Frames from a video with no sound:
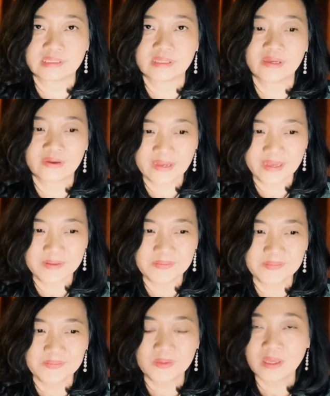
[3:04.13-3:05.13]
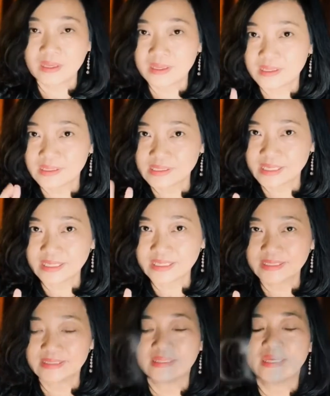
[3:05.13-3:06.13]
Okay. Second,
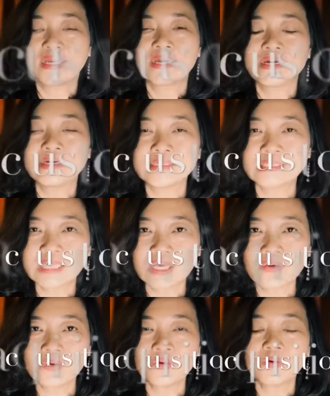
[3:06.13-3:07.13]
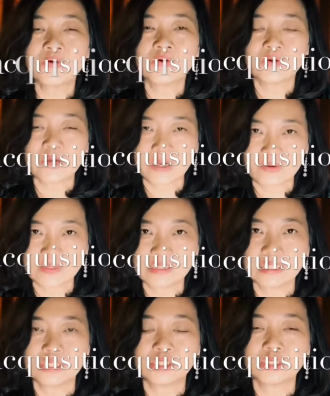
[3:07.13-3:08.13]
skill
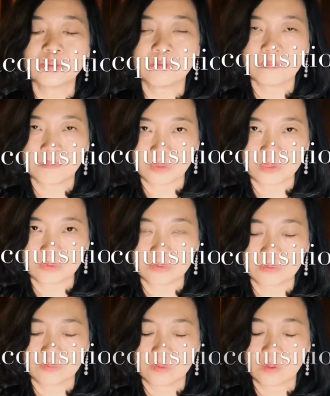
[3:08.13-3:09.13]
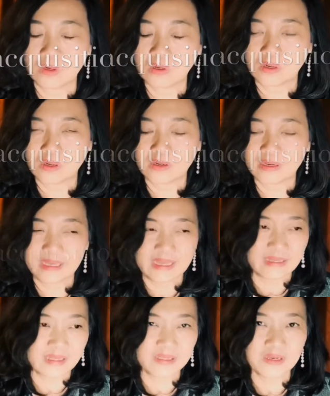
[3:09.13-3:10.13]
acquisition model. Oh,
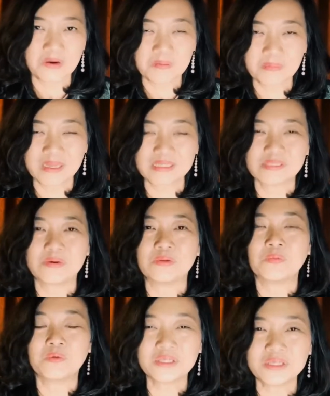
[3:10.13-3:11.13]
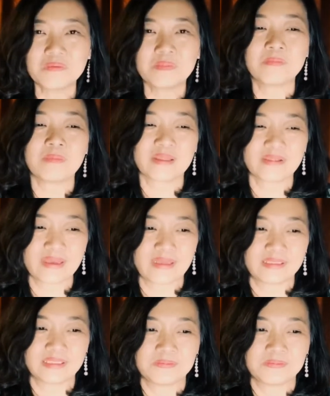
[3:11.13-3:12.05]
another complex one. What do you mean by that?